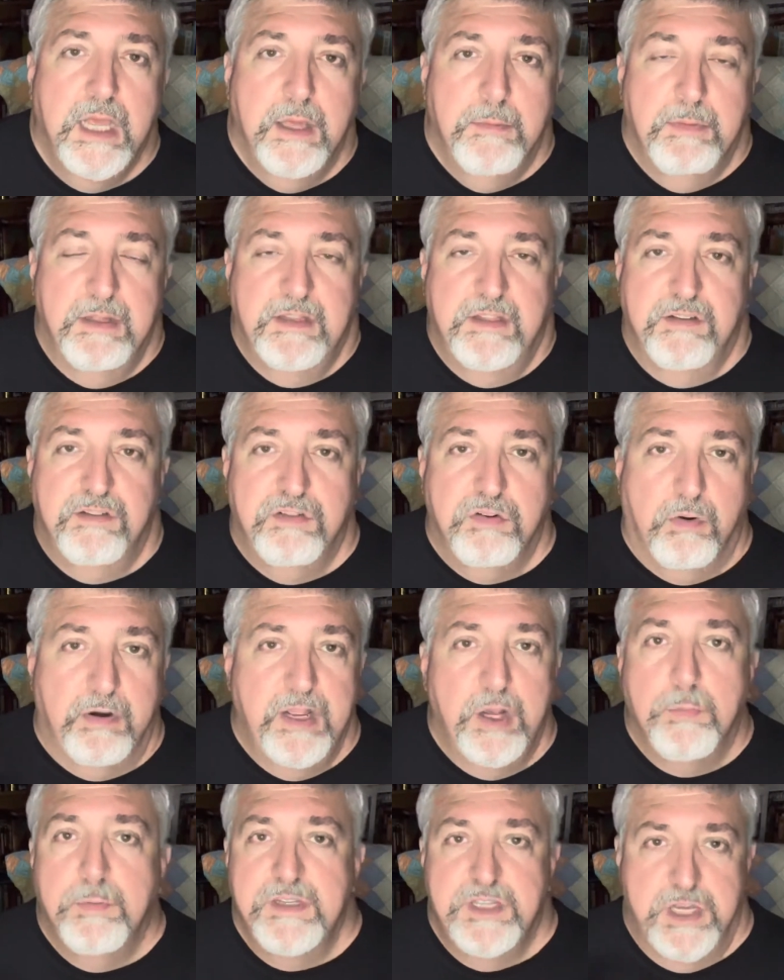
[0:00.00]
But the story
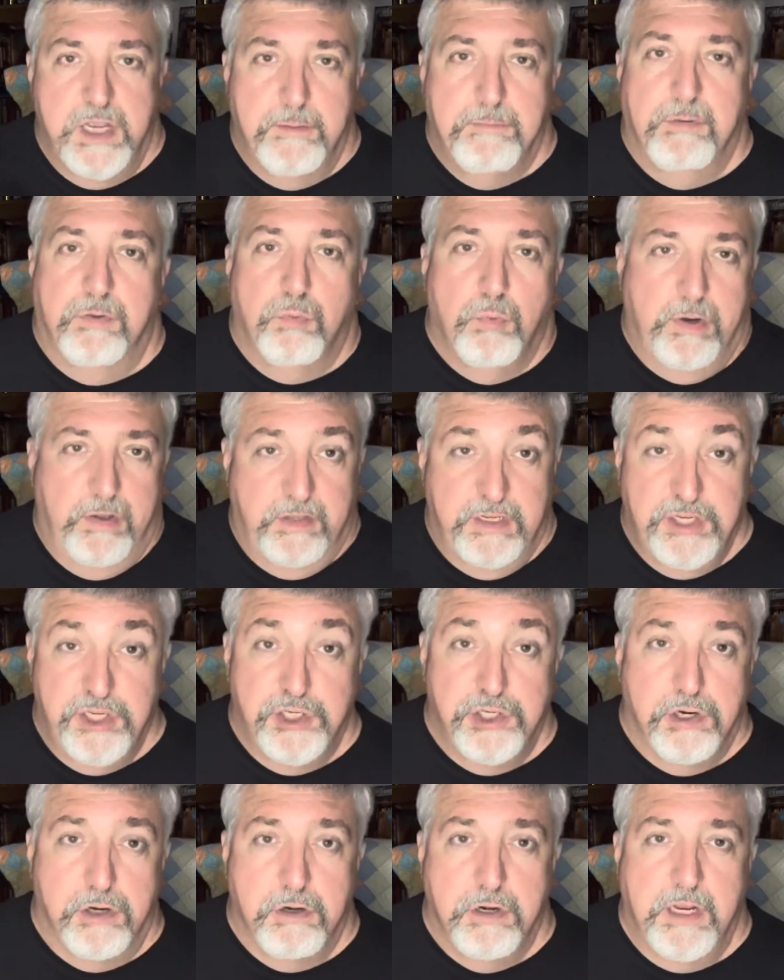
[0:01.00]
opens up with one of these
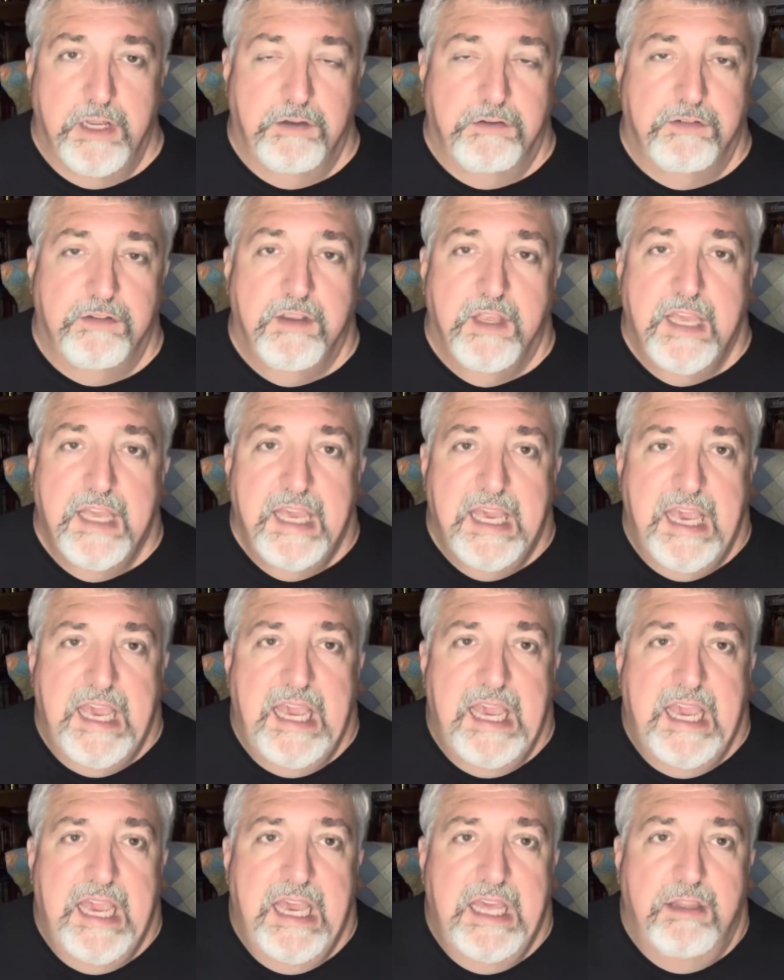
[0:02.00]
journeys,
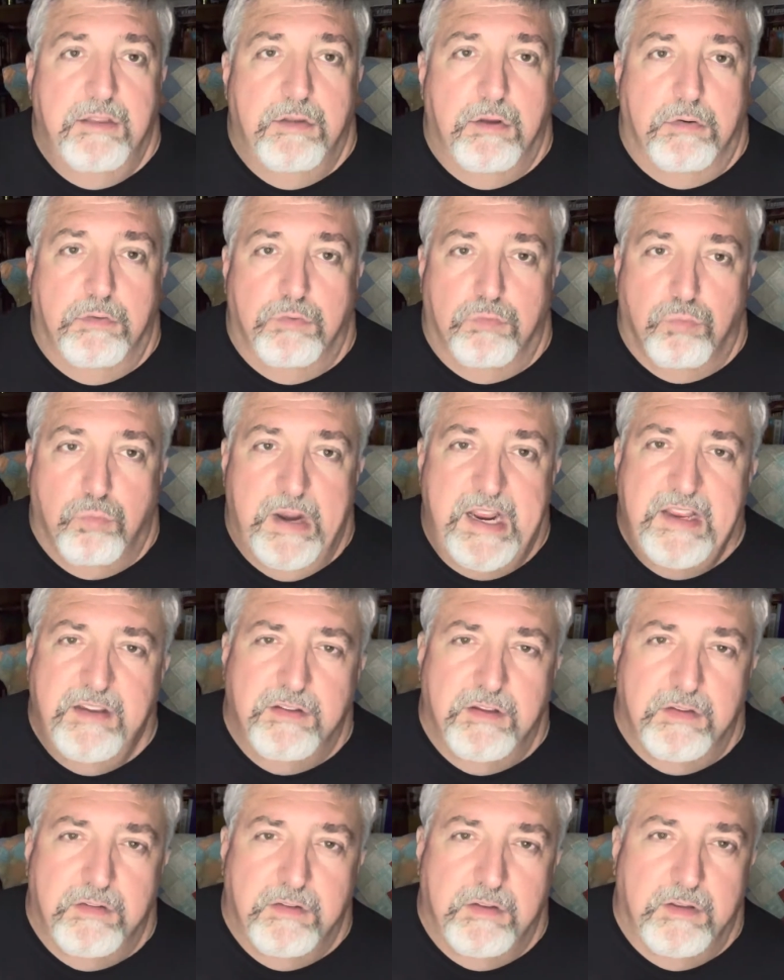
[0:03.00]
and there's
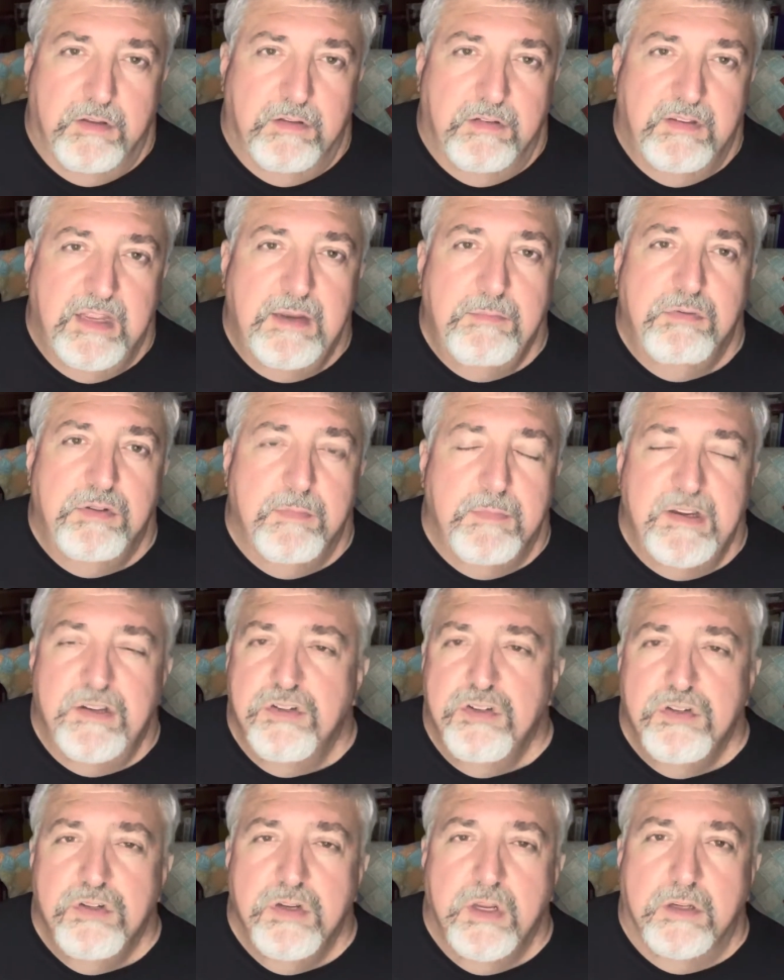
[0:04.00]
reasons that seems to be
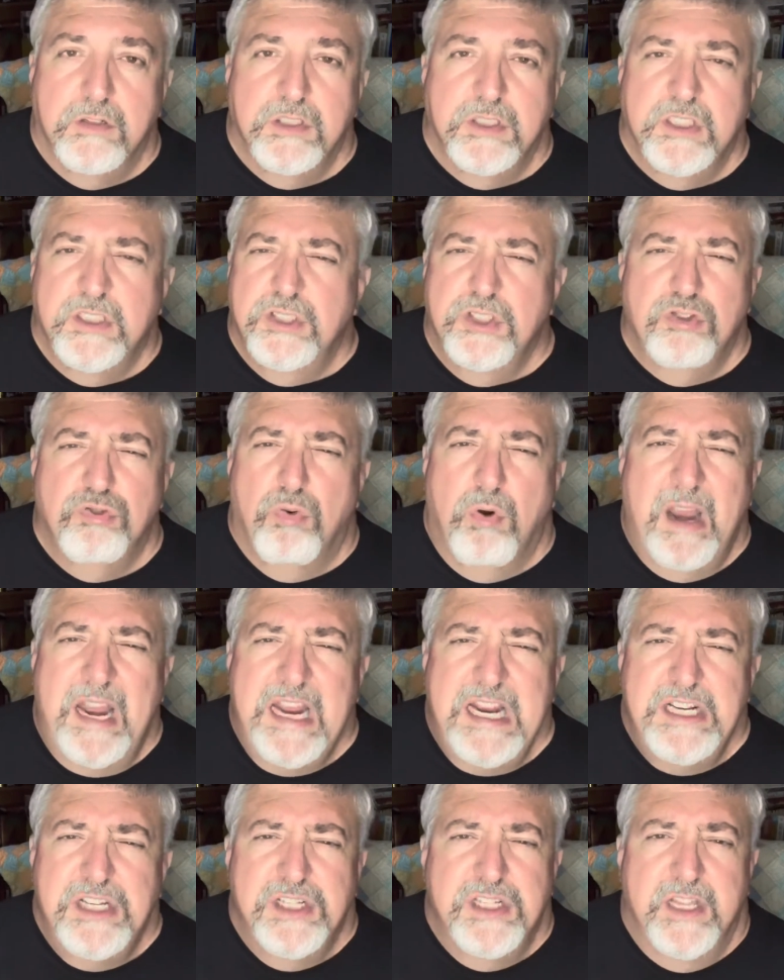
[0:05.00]

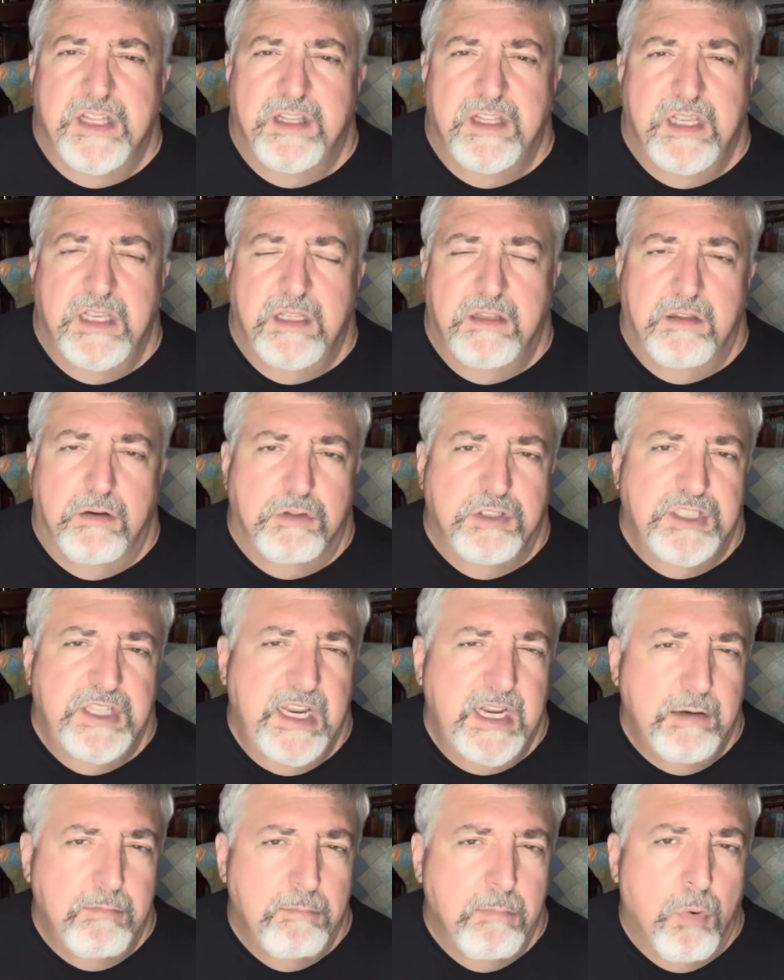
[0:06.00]
strange that the, they're
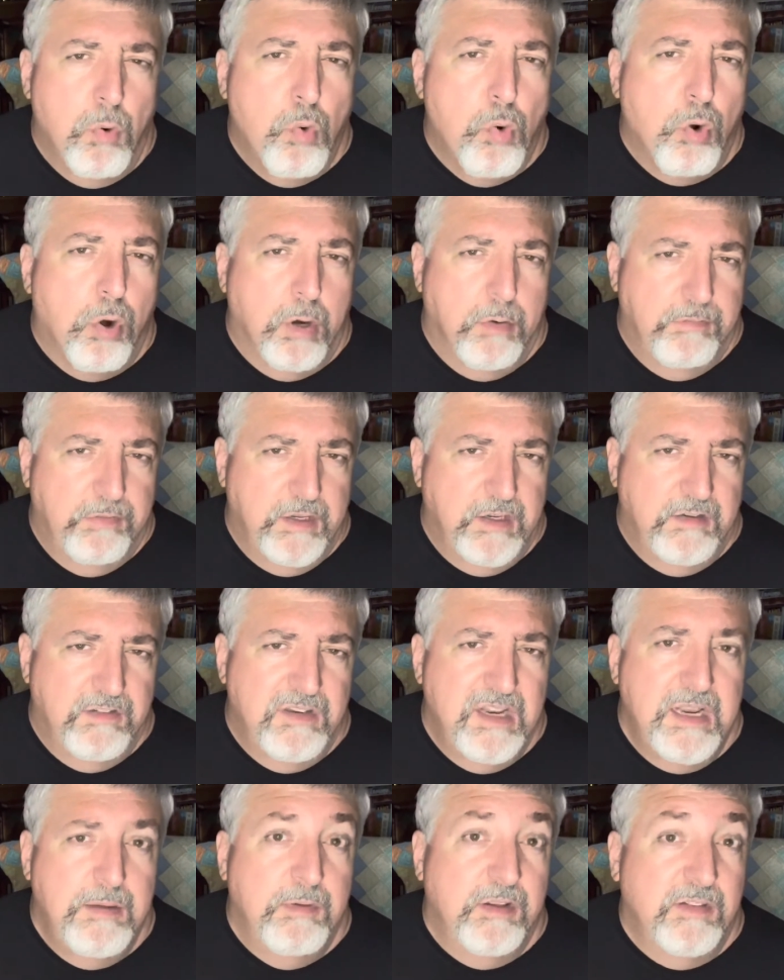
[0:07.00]
seeing more of these
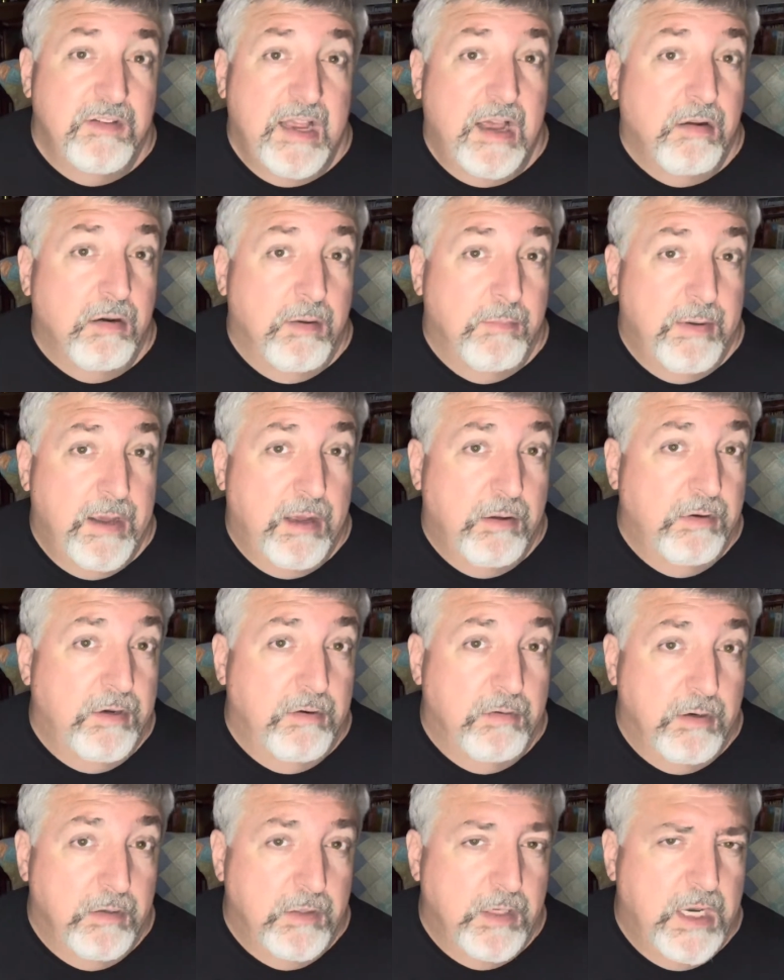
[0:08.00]
demons out and about
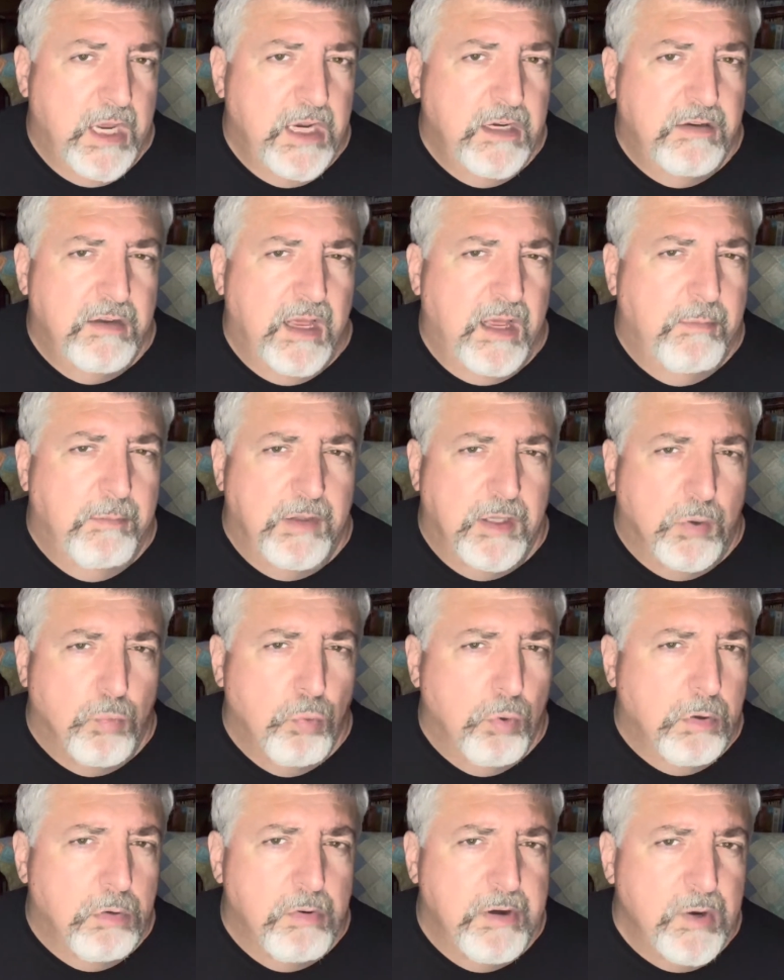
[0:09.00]
during the daytime, and they're
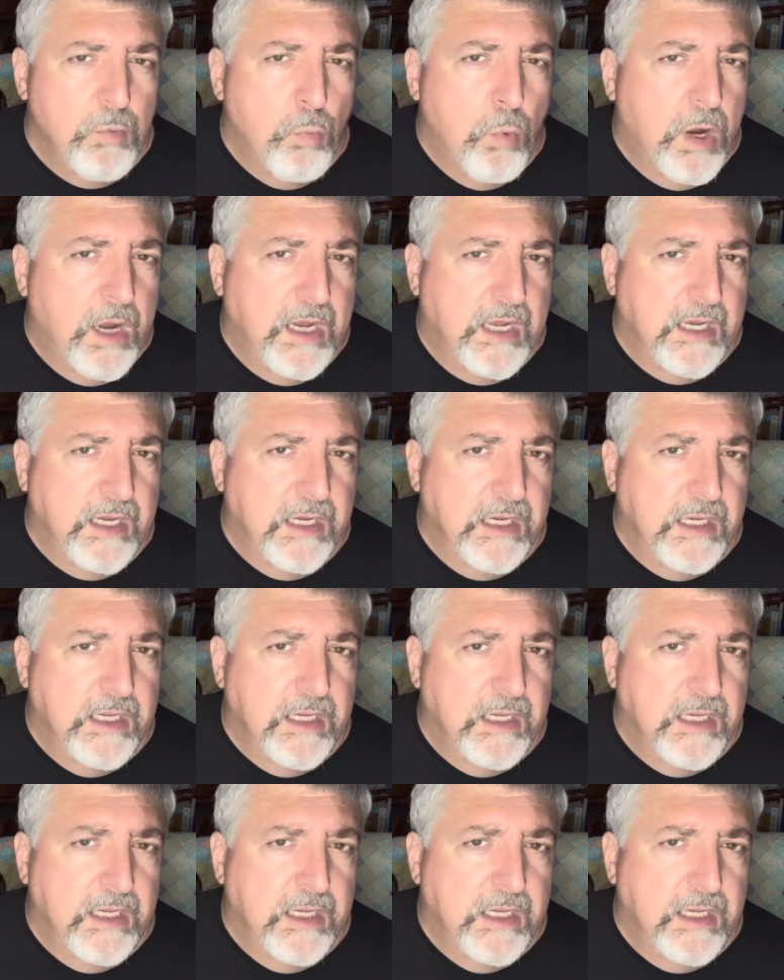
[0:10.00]
wondering why.